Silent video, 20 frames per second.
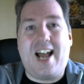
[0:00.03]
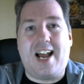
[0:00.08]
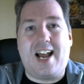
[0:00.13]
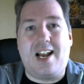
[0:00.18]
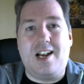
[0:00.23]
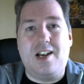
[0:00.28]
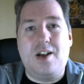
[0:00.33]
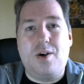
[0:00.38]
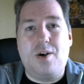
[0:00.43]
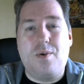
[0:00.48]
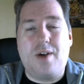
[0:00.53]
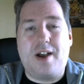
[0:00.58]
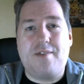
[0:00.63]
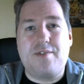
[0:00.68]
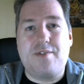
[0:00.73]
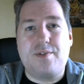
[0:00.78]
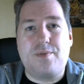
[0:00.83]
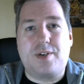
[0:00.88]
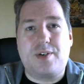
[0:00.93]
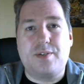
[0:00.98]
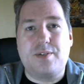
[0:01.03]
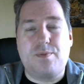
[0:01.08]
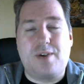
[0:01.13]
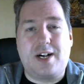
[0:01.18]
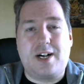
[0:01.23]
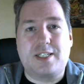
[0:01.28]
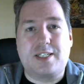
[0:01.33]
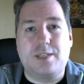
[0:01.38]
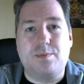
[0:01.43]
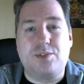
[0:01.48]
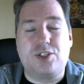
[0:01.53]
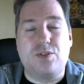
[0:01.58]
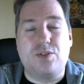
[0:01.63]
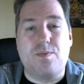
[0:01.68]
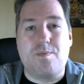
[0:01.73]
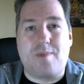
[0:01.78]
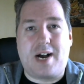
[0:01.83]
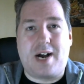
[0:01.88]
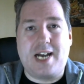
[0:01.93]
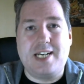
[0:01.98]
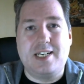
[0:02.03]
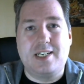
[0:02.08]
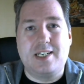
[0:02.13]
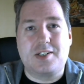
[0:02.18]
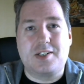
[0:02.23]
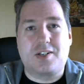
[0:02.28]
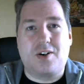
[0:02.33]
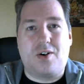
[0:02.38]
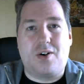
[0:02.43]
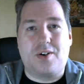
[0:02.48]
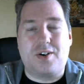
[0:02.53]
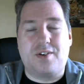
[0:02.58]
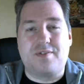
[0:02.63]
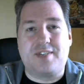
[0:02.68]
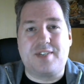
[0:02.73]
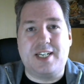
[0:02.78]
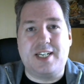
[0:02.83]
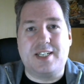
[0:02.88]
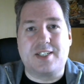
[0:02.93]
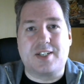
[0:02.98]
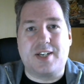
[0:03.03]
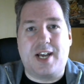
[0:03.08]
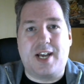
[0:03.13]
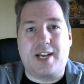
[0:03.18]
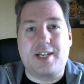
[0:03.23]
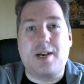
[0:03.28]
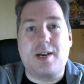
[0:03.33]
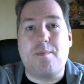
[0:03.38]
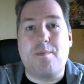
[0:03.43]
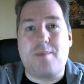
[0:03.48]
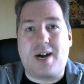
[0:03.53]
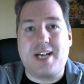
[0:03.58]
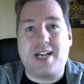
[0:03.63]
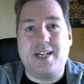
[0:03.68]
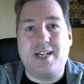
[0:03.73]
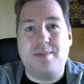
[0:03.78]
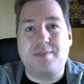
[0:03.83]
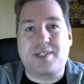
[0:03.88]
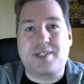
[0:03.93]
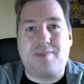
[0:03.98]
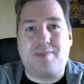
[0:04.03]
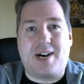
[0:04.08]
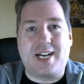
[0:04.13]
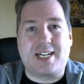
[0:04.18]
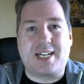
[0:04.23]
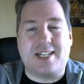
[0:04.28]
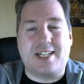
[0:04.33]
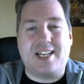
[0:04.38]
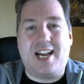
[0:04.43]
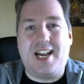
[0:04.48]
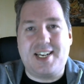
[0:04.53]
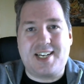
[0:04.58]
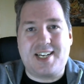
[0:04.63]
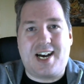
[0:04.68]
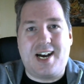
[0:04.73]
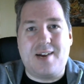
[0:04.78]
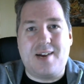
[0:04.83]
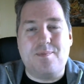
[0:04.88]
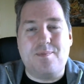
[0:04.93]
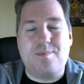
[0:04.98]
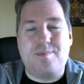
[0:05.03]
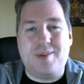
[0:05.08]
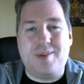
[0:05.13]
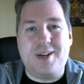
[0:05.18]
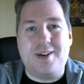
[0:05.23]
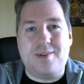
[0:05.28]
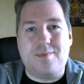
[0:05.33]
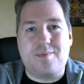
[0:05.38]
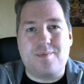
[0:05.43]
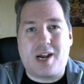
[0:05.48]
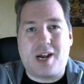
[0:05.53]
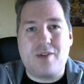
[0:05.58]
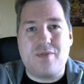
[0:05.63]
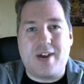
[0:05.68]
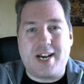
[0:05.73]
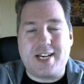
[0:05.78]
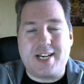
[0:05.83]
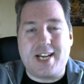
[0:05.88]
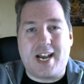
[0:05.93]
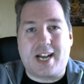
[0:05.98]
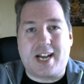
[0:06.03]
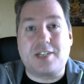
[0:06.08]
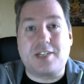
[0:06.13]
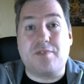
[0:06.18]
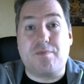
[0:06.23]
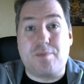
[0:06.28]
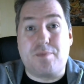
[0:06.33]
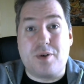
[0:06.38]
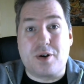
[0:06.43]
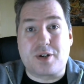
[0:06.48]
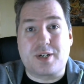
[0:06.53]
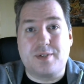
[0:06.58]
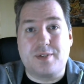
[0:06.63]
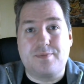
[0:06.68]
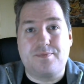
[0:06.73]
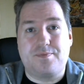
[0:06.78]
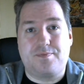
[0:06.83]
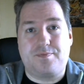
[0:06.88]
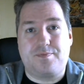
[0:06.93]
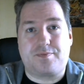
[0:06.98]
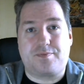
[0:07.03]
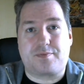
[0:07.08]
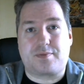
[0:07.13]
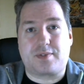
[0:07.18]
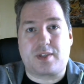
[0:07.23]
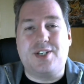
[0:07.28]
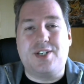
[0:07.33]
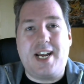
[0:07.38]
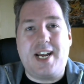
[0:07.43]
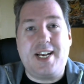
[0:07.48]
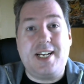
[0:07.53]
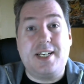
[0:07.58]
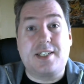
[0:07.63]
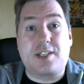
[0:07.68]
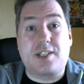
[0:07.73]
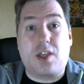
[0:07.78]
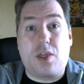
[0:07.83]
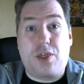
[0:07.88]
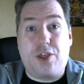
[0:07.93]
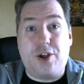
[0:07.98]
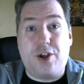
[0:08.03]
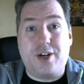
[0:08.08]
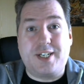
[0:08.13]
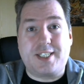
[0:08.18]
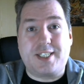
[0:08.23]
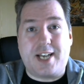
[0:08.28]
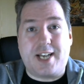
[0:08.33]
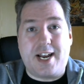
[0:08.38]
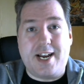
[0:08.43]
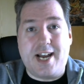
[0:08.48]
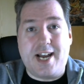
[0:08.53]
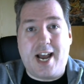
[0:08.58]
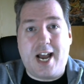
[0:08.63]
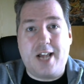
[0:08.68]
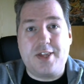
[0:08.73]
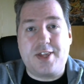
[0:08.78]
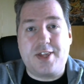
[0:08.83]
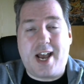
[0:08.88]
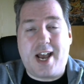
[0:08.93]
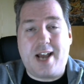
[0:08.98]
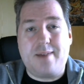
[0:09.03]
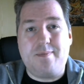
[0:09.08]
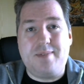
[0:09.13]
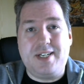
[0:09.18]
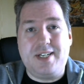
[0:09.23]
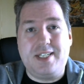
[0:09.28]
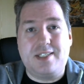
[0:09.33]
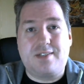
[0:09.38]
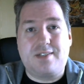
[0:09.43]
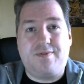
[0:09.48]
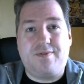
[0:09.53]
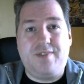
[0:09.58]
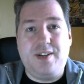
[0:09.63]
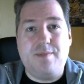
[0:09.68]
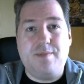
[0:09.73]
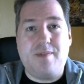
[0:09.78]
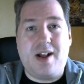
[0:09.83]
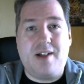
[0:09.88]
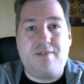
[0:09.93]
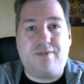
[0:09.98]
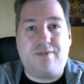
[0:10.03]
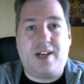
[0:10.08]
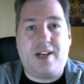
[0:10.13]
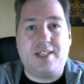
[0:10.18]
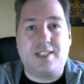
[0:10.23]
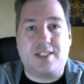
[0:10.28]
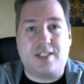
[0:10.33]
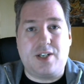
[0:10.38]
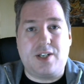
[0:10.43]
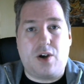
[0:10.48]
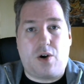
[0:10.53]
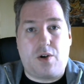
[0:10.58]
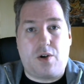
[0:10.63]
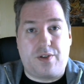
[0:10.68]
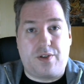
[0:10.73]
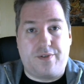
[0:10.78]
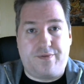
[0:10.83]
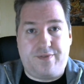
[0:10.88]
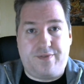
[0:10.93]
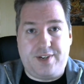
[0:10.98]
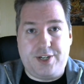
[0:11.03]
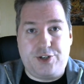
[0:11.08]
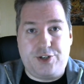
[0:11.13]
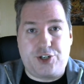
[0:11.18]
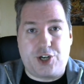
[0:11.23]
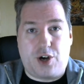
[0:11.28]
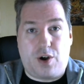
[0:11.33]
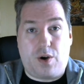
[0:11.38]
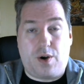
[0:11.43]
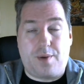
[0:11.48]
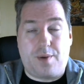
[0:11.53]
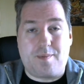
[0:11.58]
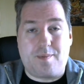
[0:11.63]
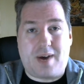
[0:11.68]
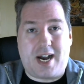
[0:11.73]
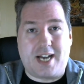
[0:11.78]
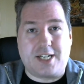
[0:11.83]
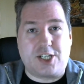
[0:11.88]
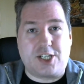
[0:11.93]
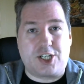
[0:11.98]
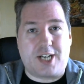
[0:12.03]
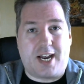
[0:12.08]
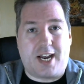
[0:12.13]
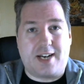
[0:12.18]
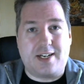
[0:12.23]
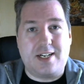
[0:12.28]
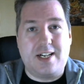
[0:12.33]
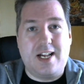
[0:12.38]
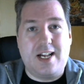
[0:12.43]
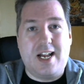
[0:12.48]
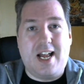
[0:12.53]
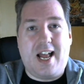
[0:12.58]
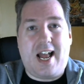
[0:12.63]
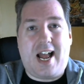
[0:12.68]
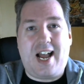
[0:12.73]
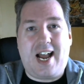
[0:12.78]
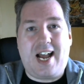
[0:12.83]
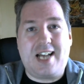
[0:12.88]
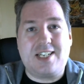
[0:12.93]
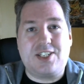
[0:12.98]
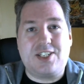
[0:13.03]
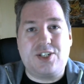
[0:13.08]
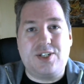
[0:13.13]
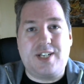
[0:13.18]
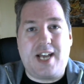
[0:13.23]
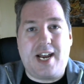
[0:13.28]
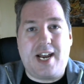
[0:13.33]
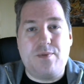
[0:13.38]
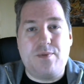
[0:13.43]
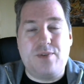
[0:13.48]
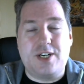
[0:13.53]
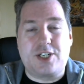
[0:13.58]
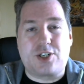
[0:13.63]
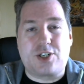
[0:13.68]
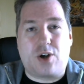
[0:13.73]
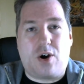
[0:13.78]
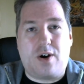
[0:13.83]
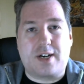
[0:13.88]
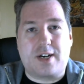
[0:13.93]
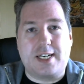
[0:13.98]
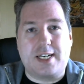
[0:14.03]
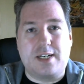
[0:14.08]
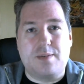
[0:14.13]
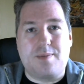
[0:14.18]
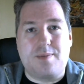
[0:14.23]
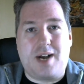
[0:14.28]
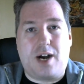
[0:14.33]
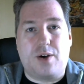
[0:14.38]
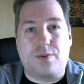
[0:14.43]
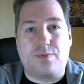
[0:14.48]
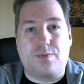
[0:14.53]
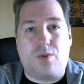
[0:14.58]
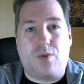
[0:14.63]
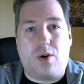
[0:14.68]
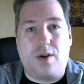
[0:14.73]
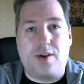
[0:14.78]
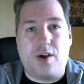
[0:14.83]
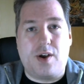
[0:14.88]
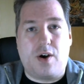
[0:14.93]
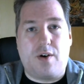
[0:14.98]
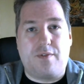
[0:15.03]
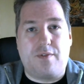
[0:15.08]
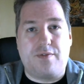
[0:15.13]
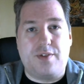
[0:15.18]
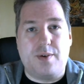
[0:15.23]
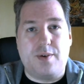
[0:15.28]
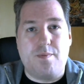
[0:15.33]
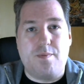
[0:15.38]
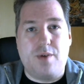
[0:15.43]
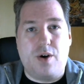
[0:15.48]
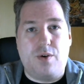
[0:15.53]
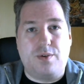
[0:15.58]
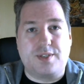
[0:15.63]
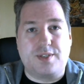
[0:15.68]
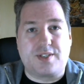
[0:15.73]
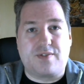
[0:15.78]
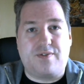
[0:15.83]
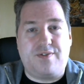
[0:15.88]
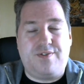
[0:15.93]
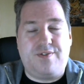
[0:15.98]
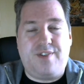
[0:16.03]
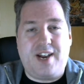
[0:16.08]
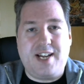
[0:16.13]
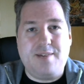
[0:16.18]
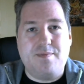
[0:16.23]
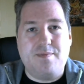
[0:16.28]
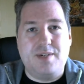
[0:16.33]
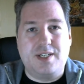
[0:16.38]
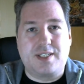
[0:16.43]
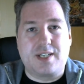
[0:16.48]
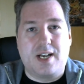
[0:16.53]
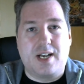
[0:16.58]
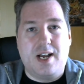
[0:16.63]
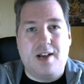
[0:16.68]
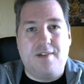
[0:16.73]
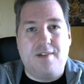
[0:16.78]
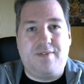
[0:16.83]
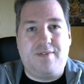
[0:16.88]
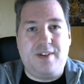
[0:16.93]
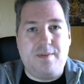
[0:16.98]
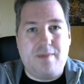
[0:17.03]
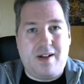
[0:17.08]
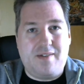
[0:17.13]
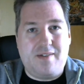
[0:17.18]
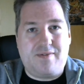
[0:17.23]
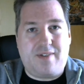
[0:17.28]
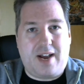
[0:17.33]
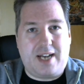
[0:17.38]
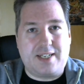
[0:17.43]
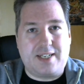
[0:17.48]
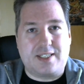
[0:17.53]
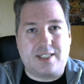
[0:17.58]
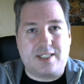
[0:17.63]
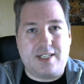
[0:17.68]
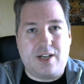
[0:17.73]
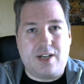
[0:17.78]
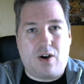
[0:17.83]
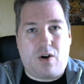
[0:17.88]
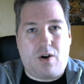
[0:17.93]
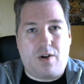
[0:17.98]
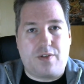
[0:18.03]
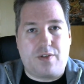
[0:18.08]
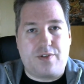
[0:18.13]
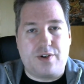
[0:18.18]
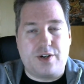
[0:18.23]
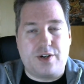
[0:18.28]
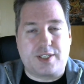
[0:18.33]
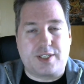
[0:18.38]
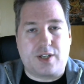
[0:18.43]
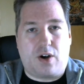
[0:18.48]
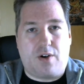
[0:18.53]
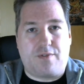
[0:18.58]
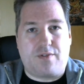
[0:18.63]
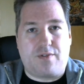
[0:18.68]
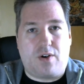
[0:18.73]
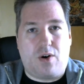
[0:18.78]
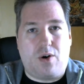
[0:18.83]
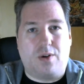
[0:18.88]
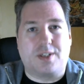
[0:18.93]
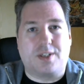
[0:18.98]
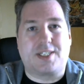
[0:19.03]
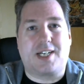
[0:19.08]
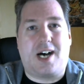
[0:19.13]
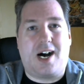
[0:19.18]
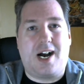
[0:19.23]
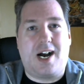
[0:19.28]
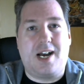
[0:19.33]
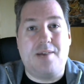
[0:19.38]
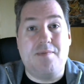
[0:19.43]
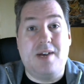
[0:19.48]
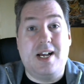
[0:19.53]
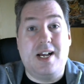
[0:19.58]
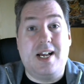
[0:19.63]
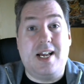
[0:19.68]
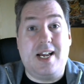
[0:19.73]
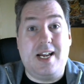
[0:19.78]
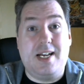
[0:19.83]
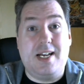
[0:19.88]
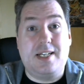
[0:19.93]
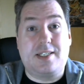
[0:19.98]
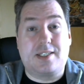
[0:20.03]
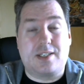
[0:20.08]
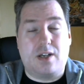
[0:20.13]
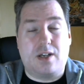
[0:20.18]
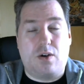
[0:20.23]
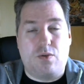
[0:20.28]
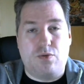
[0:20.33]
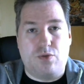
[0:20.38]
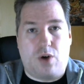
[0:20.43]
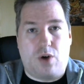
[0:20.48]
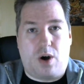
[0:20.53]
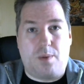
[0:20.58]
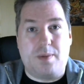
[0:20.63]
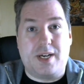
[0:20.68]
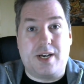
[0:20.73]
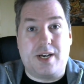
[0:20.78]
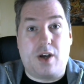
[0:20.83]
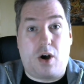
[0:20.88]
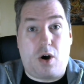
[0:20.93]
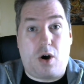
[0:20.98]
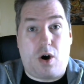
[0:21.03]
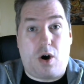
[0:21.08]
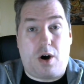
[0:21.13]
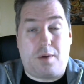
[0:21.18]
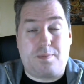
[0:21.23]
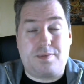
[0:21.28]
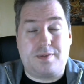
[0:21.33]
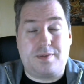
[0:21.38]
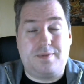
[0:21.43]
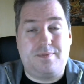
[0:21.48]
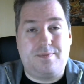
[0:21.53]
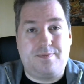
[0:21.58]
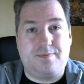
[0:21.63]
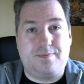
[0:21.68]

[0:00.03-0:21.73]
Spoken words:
Hello everyone and welcome to my little corner of the internet. My name's Michael and I'm bitten by a radioactive bug. Today is Thursday and that means female fantasy author feature on my channel. And today we're talking about one of the most famous female fantasy authors of all time. It's Robin Hobb.